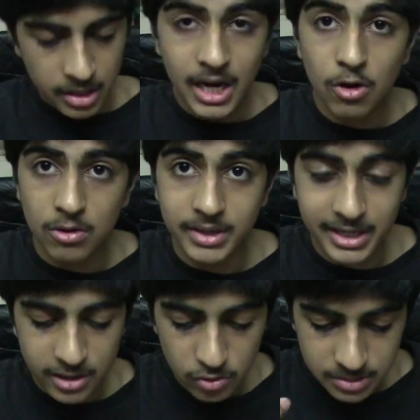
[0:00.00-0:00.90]
Now all we
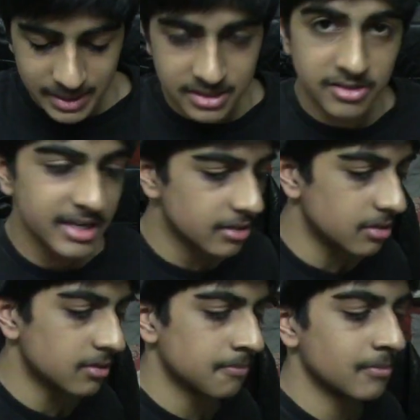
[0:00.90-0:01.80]
need to do is make the trigger.
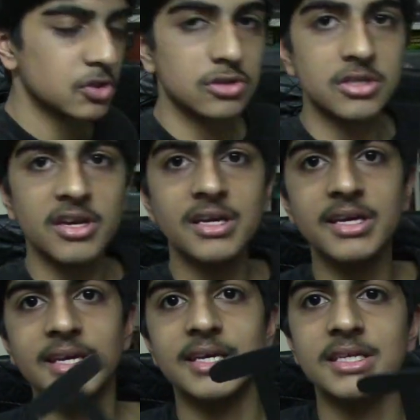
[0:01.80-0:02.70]
So the trigger
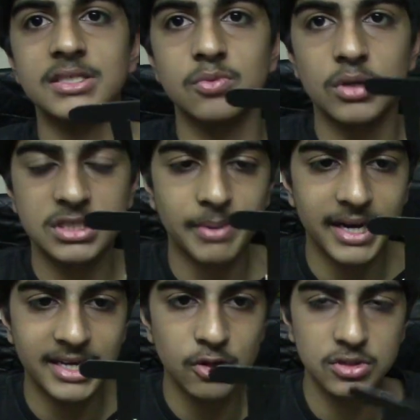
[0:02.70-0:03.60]
is what
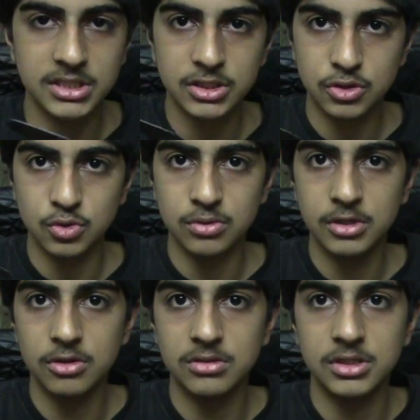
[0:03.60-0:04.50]
Spidey uses to,
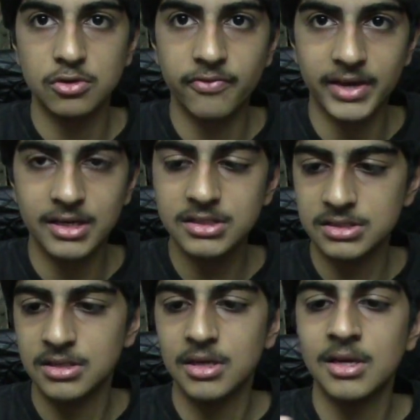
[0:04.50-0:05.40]
you know, the 2
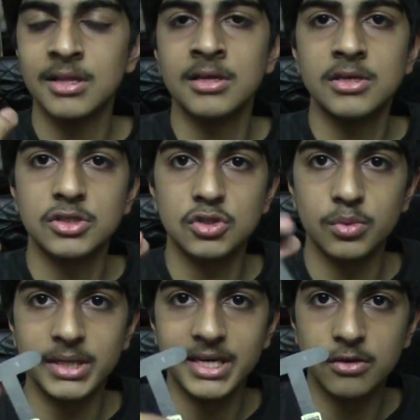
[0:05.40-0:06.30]
fingers. So
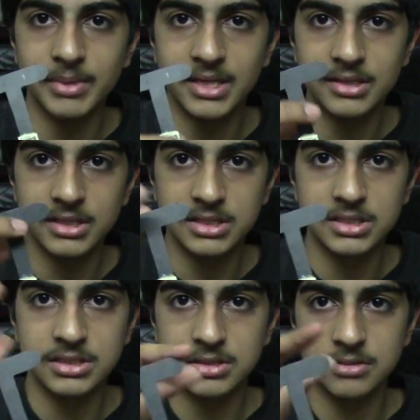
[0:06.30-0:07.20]
we need to make
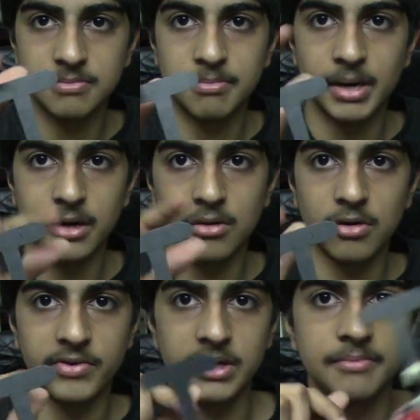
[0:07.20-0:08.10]
this part
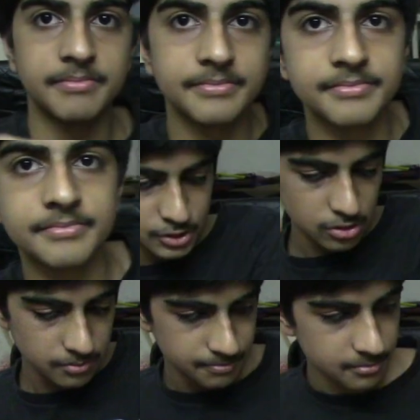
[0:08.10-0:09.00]
of it.
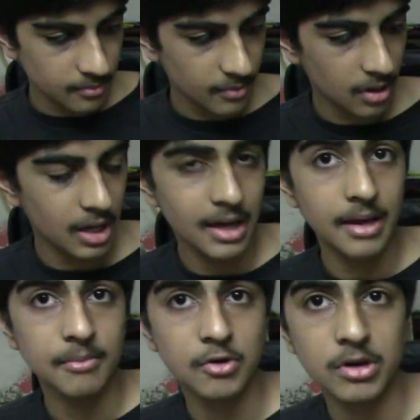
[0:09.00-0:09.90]
So I
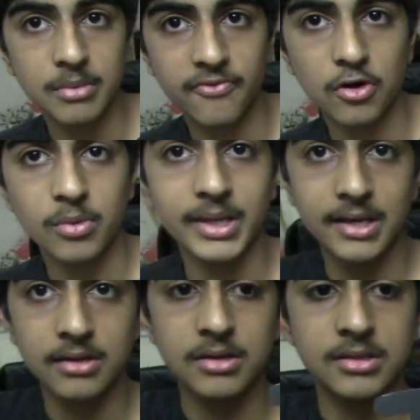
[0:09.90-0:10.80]
am going to be
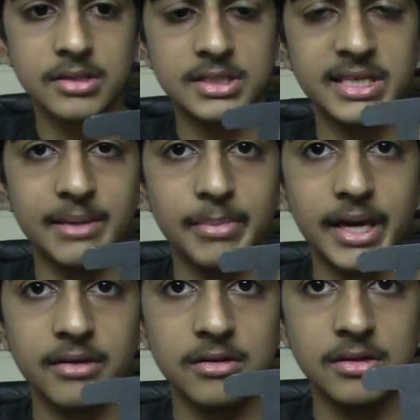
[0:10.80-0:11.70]
following the same
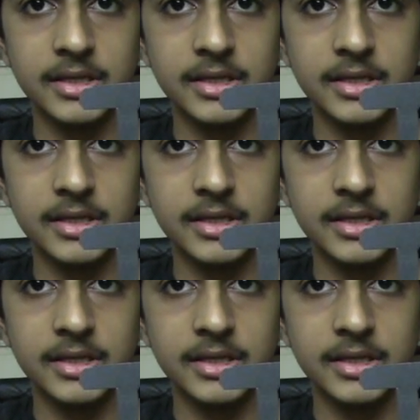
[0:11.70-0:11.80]
pattern.